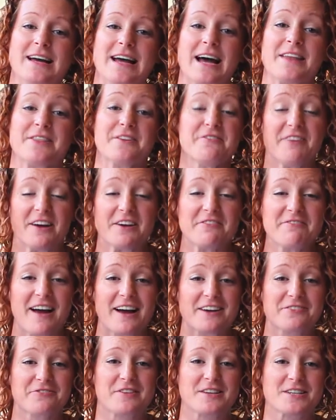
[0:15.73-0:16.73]
And the fun
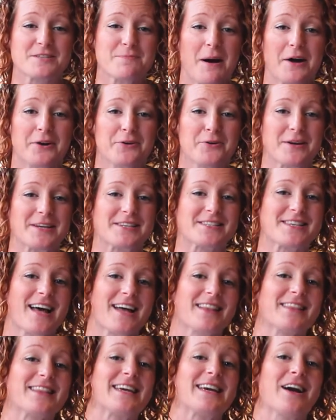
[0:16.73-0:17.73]
fact for this bottle is
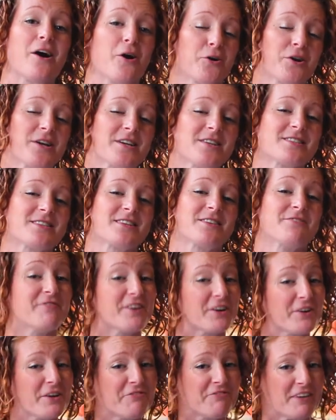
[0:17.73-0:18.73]
that the artist,
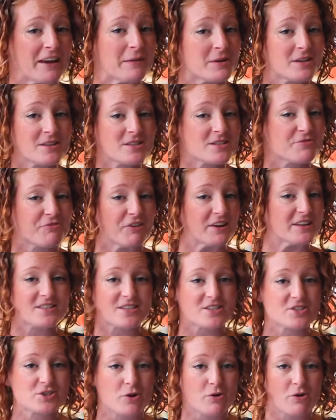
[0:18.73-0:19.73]
very famous
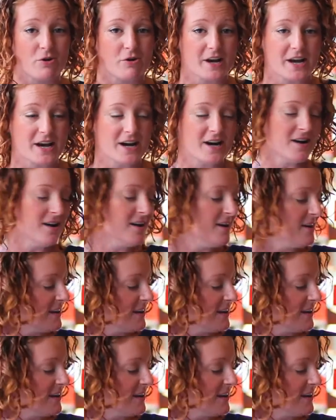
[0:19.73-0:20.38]
Francisco Goya,